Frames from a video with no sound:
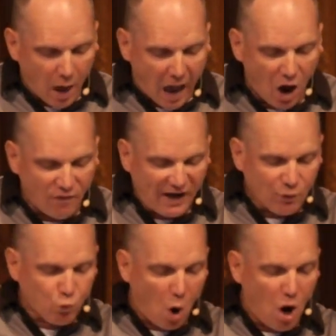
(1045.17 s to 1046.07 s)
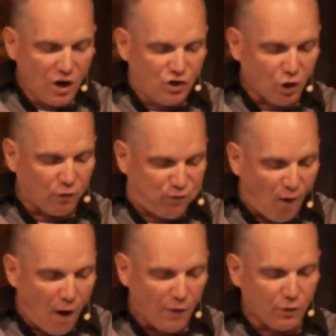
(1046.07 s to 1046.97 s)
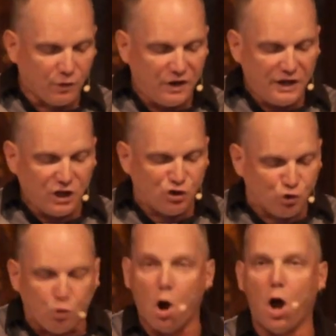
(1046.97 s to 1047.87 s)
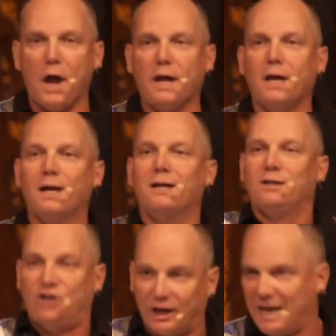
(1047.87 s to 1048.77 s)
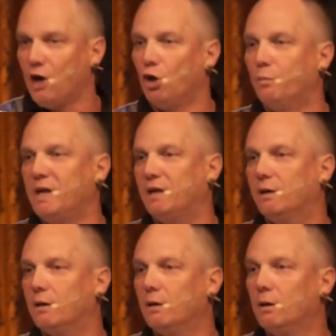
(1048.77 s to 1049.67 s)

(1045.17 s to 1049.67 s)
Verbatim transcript: How have I wronged your father that he is trying to kill me?